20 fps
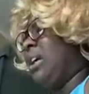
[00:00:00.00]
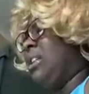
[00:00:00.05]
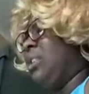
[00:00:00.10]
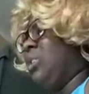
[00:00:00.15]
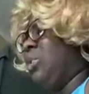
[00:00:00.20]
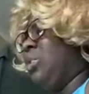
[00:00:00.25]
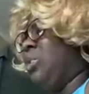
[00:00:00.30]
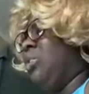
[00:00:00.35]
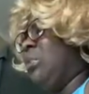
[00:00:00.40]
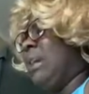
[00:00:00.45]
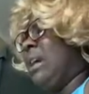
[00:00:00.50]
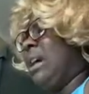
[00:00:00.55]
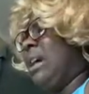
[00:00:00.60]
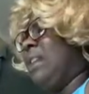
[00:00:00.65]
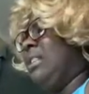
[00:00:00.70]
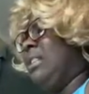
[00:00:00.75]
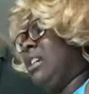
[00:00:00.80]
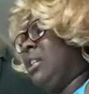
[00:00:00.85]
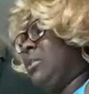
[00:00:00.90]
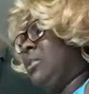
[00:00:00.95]
to hold my
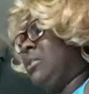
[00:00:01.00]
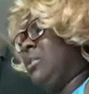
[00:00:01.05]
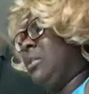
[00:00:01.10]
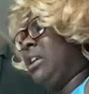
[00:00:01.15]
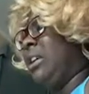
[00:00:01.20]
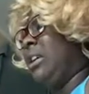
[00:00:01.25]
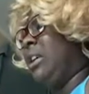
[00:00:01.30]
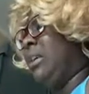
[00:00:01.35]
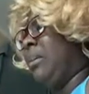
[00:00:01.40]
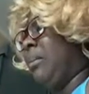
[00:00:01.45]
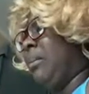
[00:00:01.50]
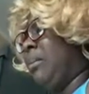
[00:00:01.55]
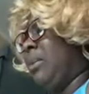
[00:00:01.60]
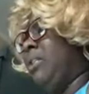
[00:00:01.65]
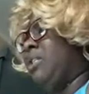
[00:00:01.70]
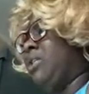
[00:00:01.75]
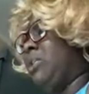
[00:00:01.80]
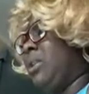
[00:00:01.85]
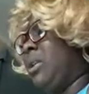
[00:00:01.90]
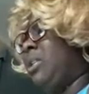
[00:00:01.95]
hat down with one hand and
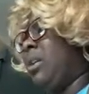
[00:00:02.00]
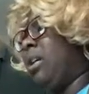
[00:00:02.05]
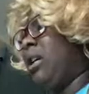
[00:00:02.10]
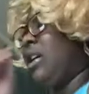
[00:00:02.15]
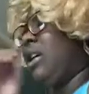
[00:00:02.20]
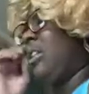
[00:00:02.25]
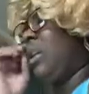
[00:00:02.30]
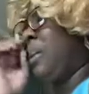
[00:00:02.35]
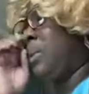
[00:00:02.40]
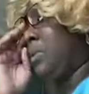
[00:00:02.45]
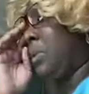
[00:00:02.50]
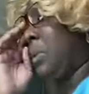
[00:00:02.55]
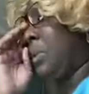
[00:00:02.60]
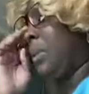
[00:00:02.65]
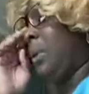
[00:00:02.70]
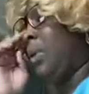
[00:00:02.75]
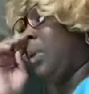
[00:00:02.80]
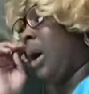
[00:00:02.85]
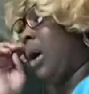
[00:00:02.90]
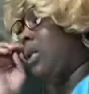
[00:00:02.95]
brush away the hair that was
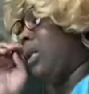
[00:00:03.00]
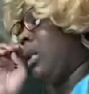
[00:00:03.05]
whipping wildly